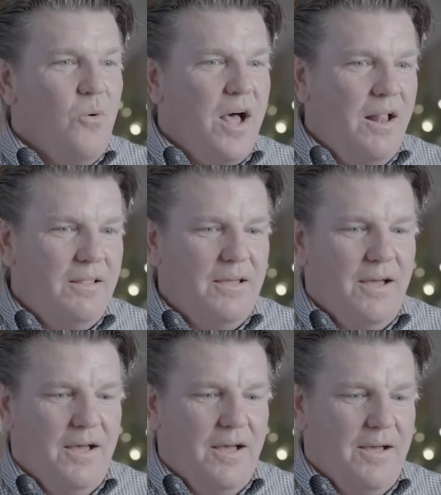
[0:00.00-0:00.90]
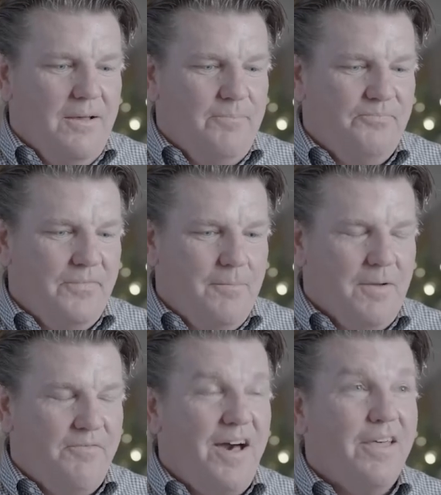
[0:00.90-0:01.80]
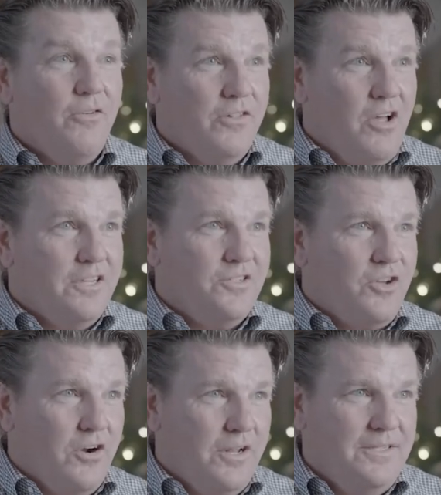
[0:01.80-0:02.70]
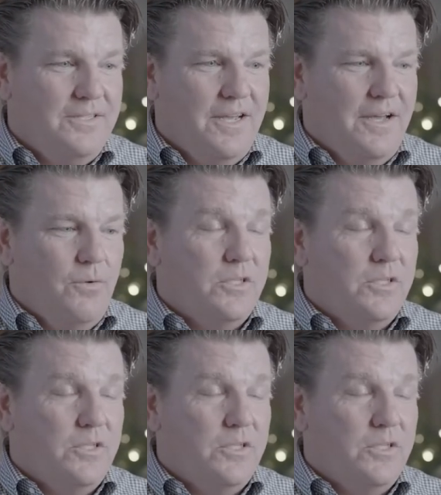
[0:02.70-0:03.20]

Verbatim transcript: Well, uh, My father-in-law started uh,